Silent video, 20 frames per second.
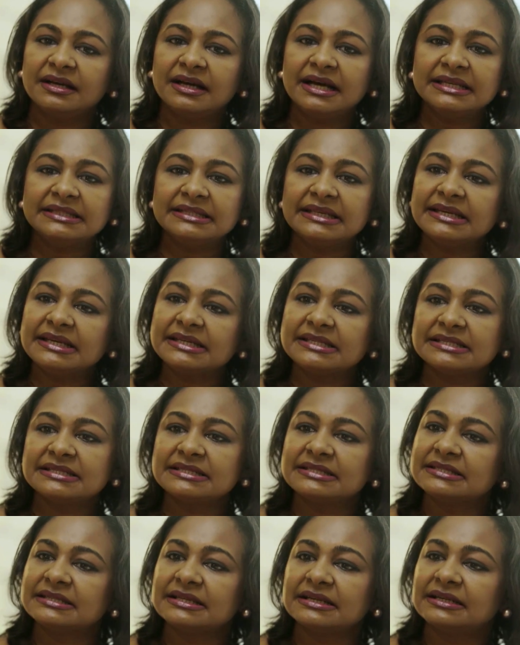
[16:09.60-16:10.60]
I think it
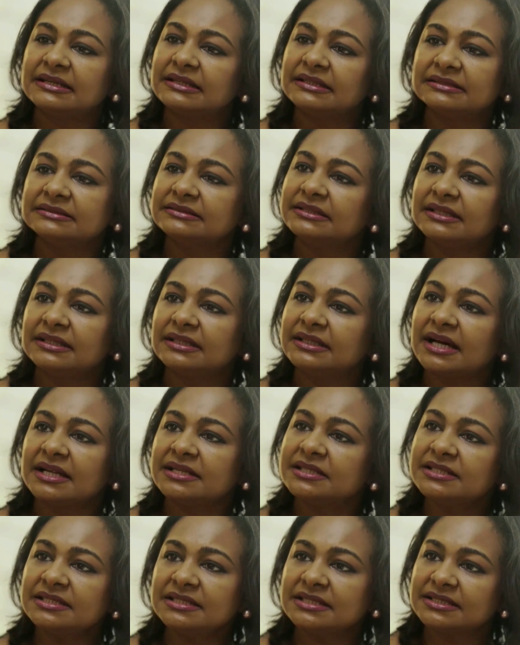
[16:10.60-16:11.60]
is
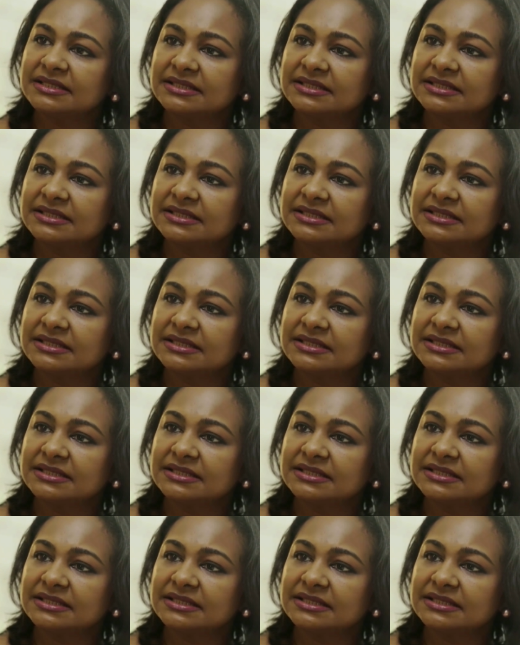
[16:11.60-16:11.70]
London.